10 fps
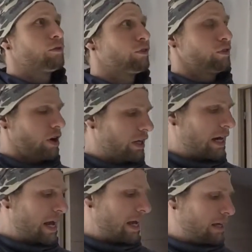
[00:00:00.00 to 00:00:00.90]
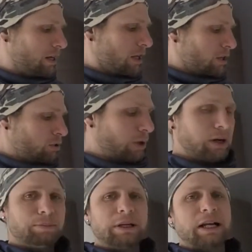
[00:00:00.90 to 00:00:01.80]
Friday. So I'm
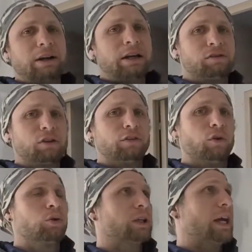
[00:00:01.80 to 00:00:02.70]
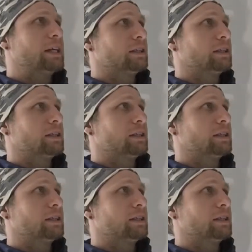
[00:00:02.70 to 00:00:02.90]
gonna be down here for a full day.